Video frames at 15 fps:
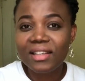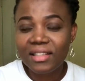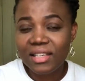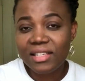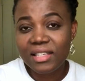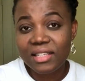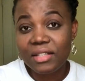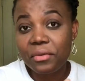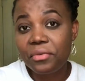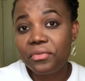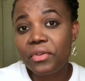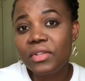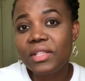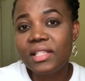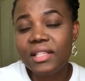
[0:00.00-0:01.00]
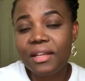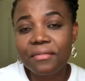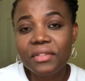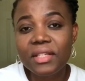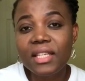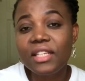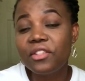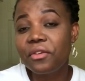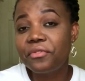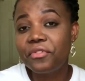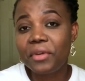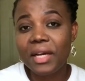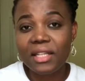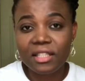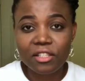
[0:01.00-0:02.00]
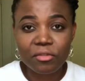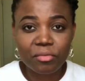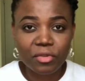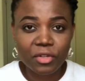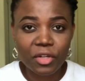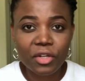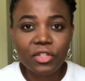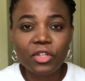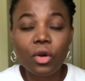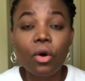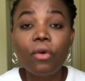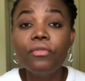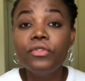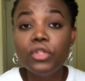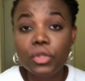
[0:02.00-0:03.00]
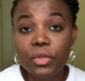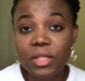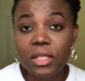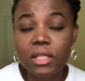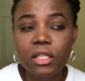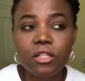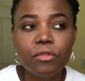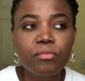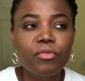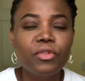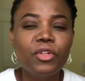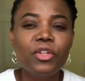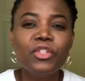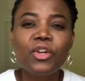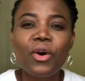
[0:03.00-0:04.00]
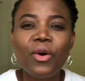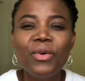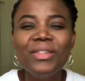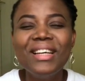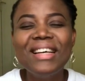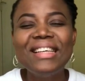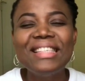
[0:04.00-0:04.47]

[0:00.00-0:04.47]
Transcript: this is the first seven days of trying this product of using this product called